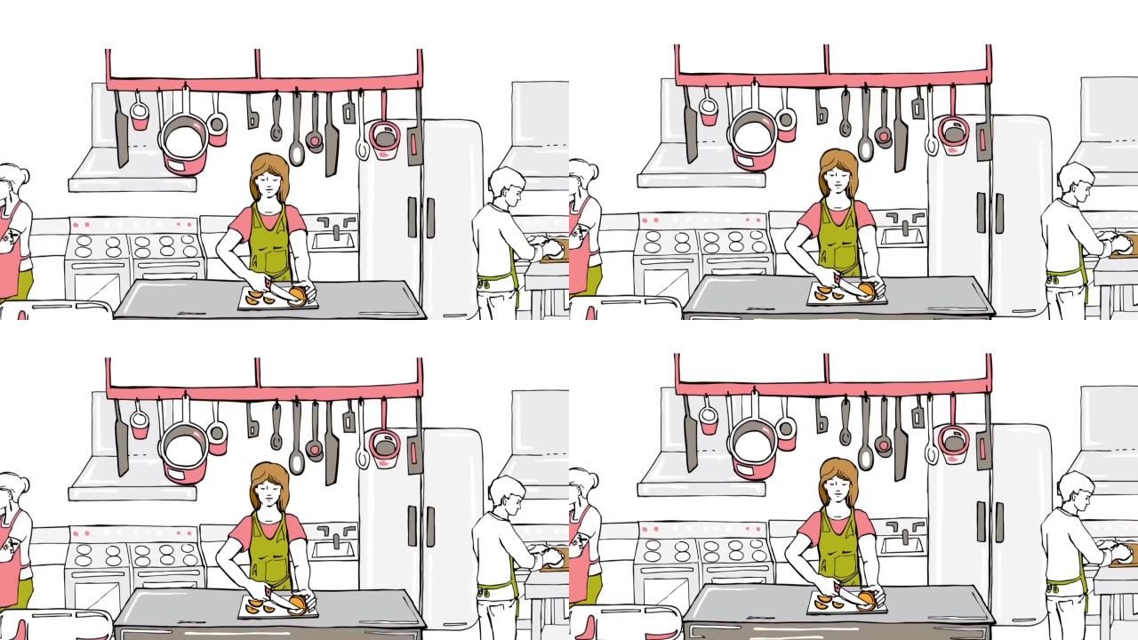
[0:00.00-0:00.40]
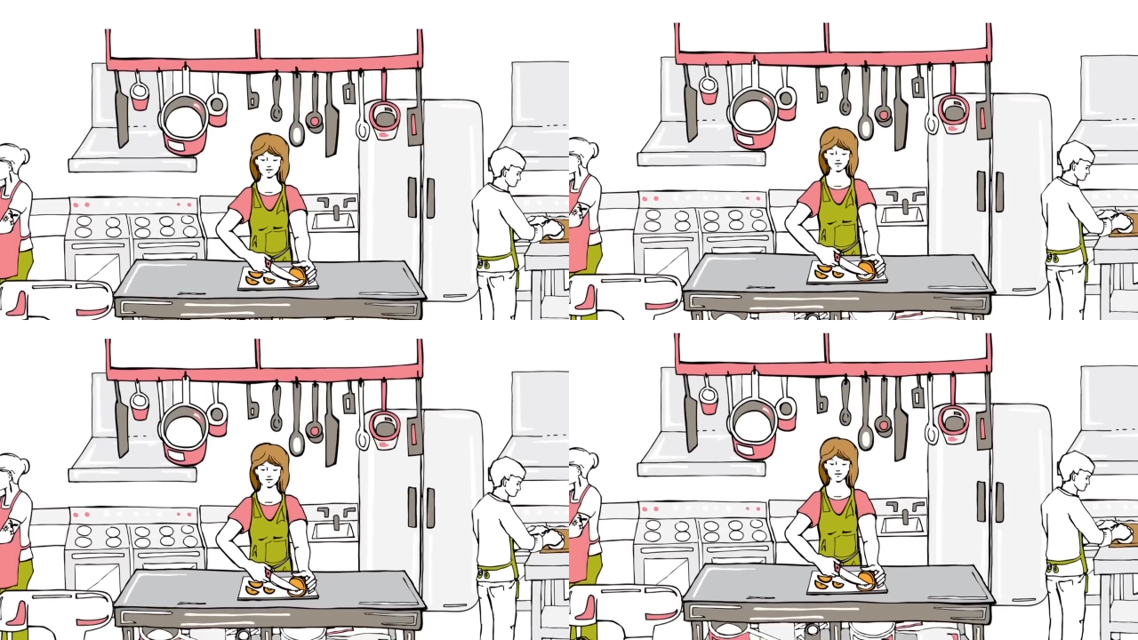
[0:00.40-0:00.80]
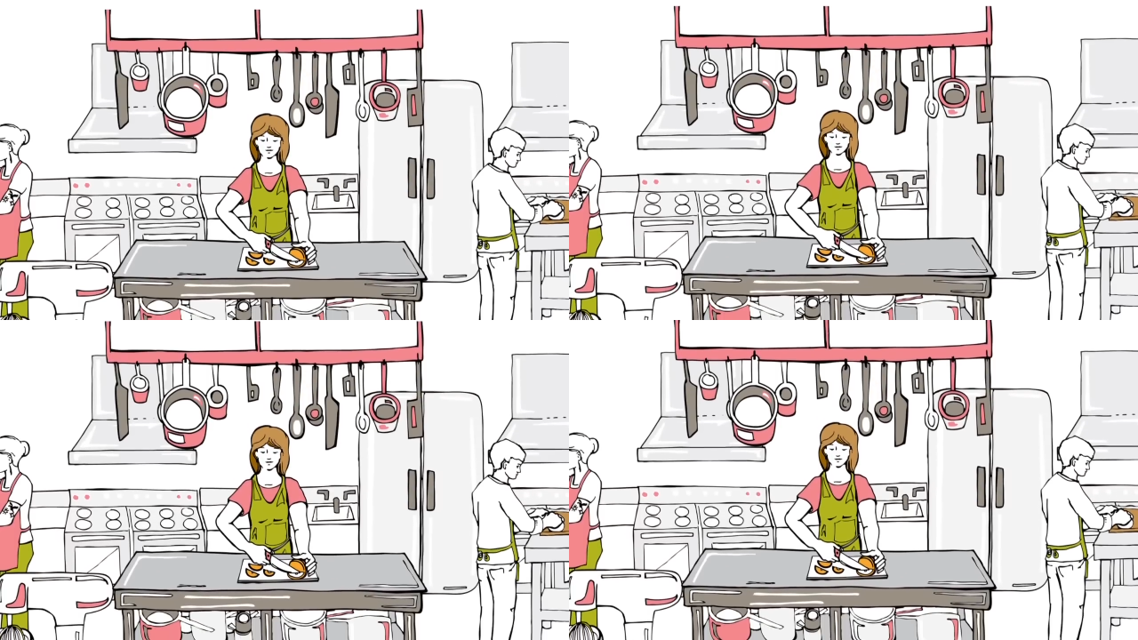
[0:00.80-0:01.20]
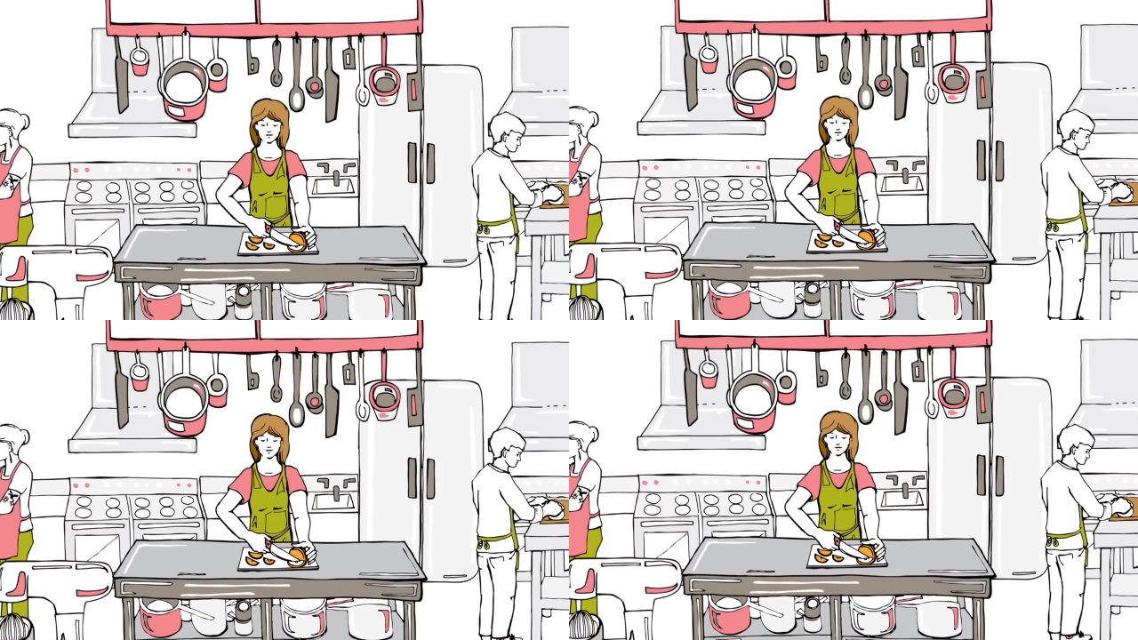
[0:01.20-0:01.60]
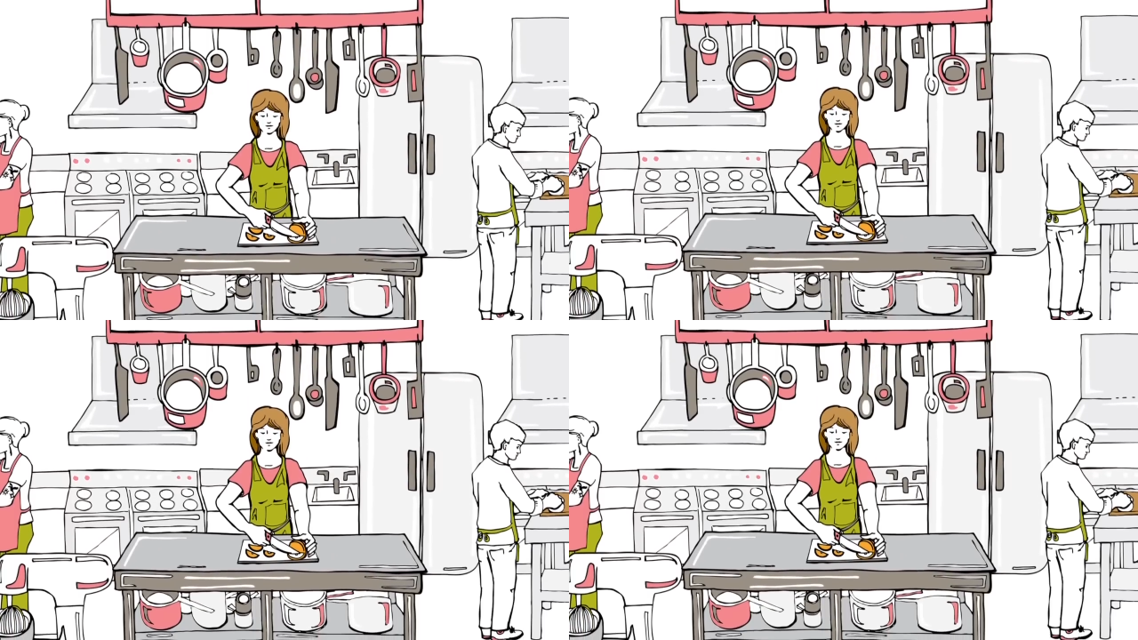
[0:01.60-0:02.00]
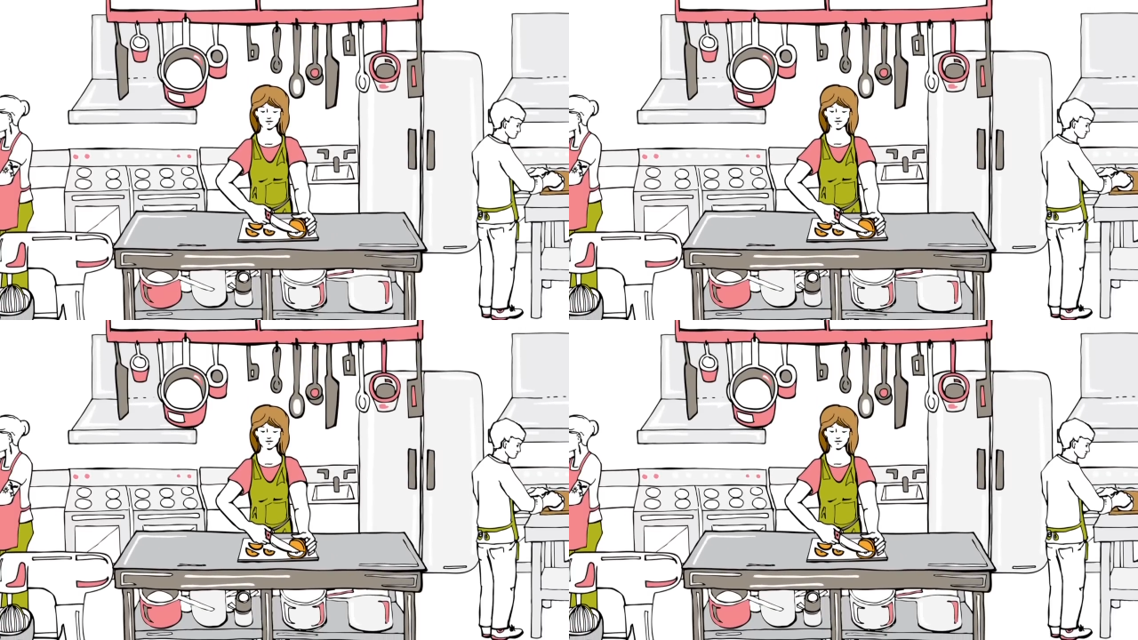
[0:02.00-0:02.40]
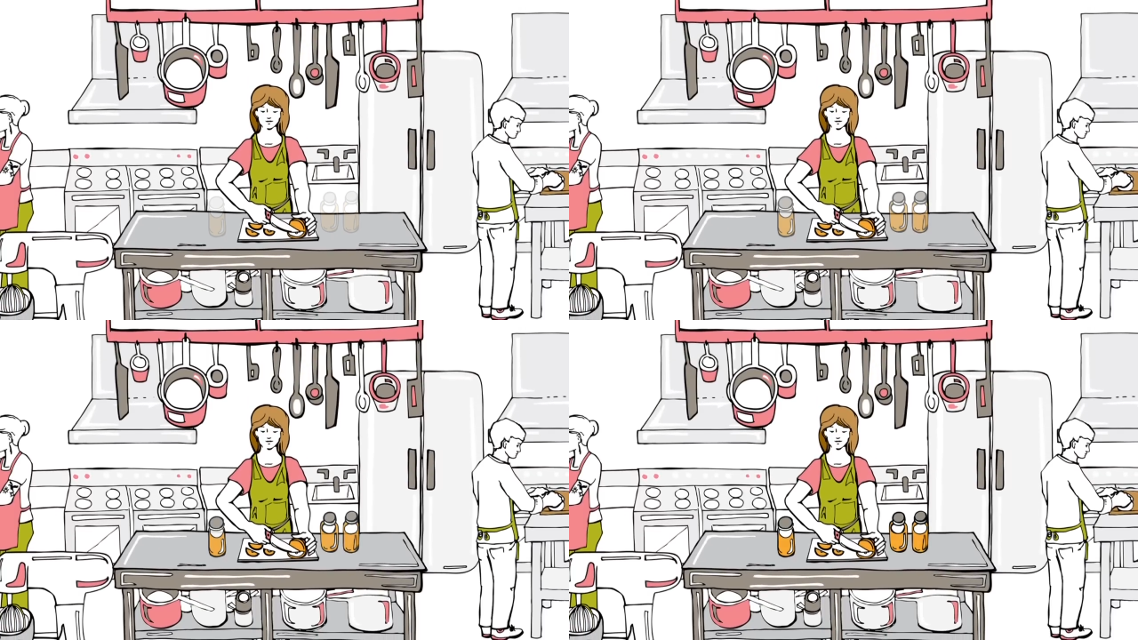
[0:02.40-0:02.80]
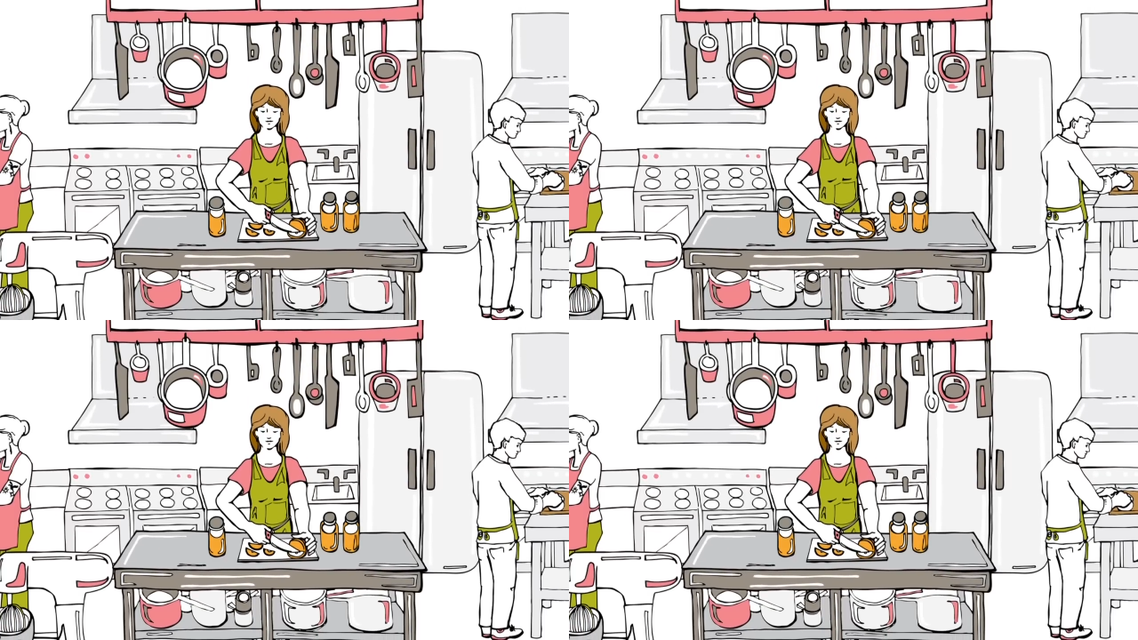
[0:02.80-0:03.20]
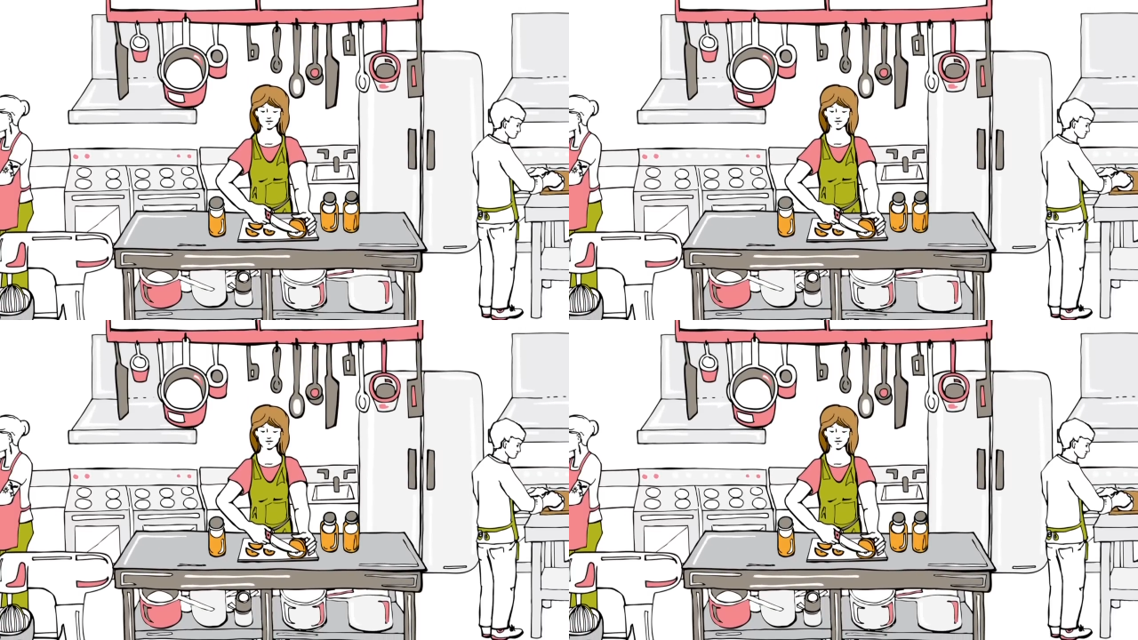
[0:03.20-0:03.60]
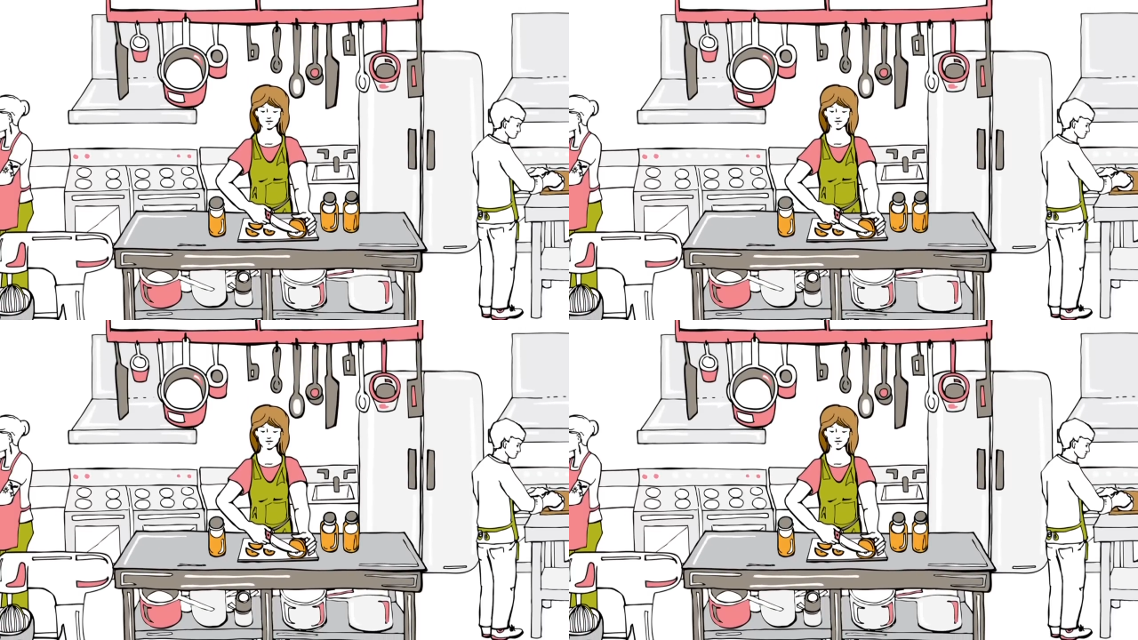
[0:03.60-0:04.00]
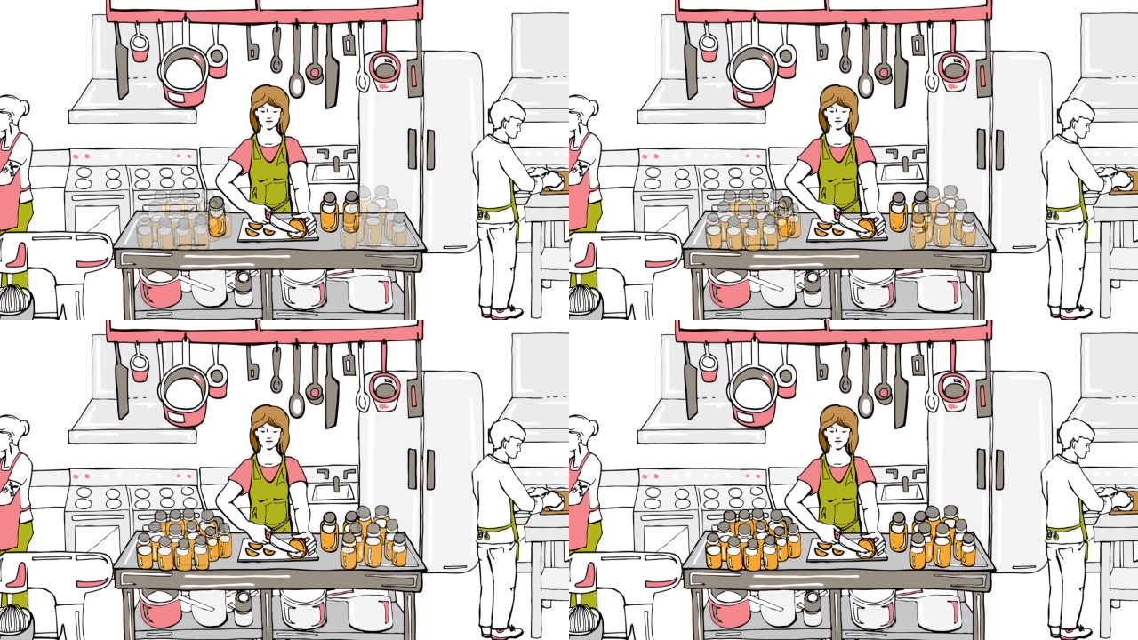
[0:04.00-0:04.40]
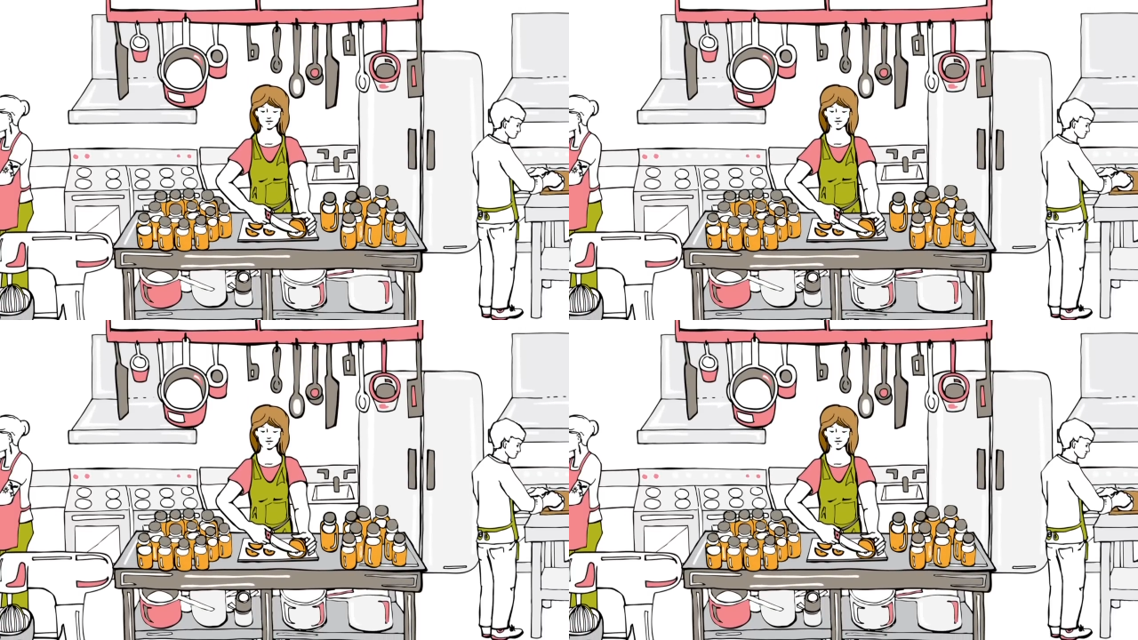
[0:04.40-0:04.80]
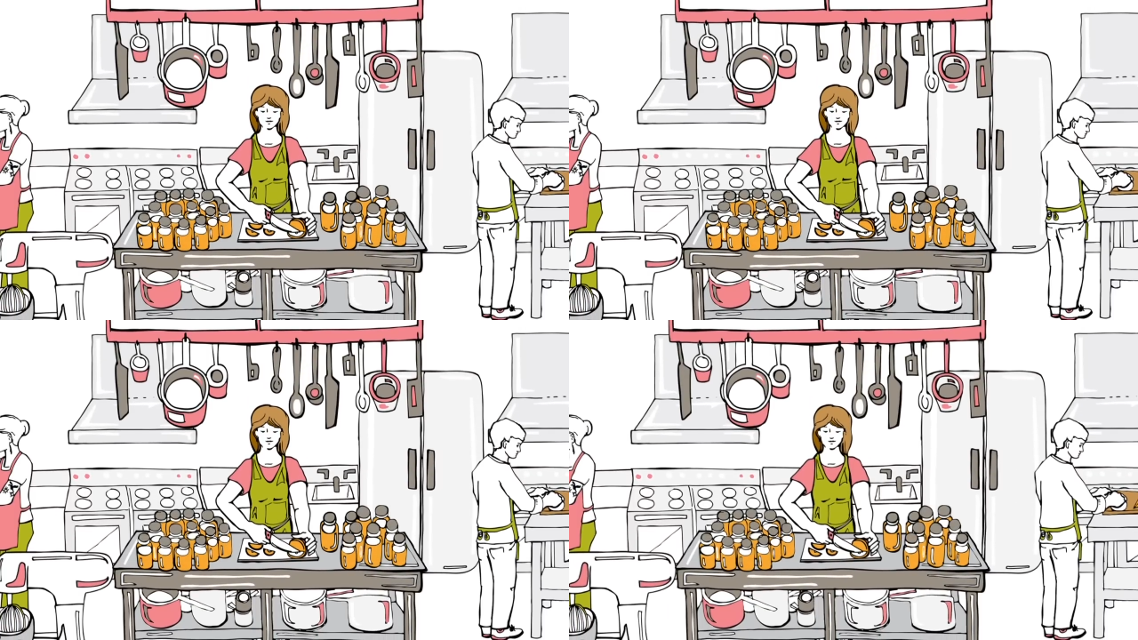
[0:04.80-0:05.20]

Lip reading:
Nobody's mouth can be seen.